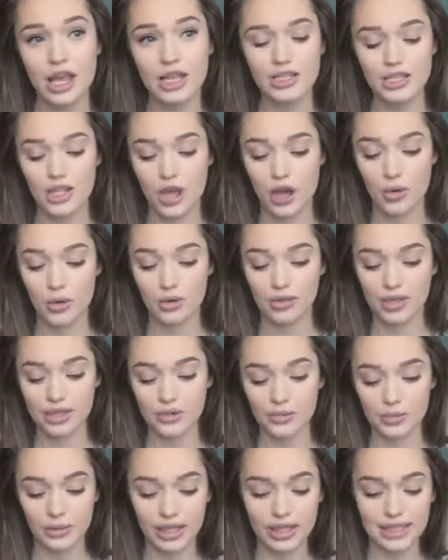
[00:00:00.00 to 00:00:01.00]
So
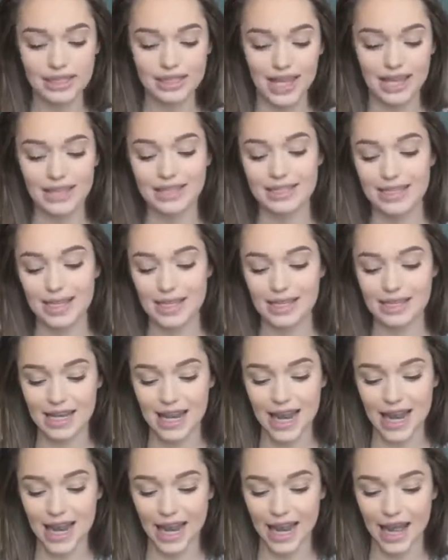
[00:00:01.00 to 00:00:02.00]
this really sets it,
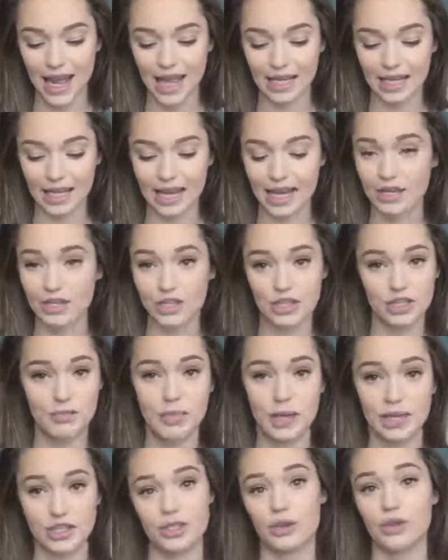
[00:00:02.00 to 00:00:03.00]
and it just
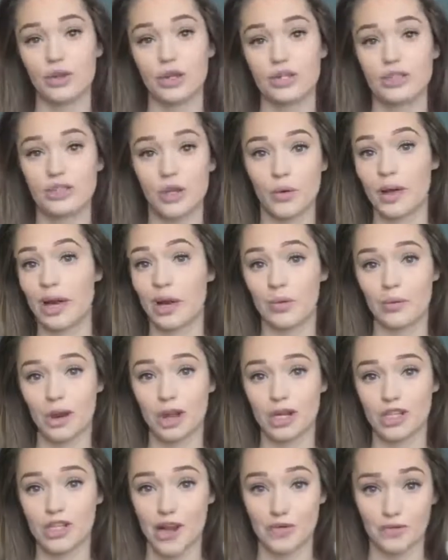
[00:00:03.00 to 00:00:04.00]
makes you look so
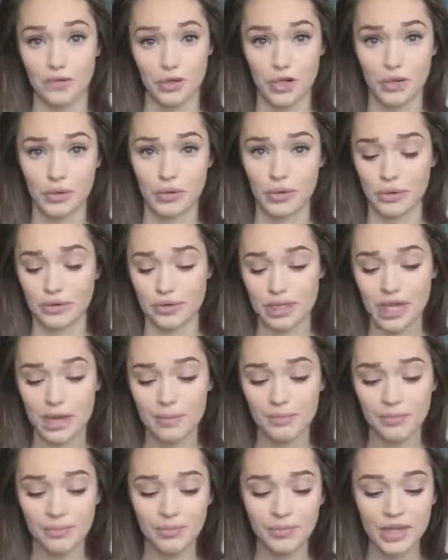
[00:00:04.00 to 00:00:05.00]
airbrushed after you use
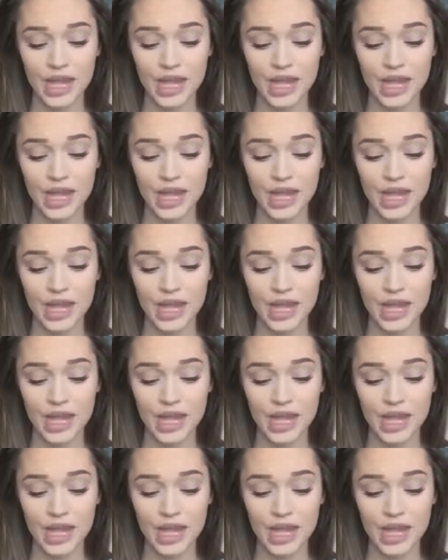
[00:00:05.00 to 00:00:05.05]
it.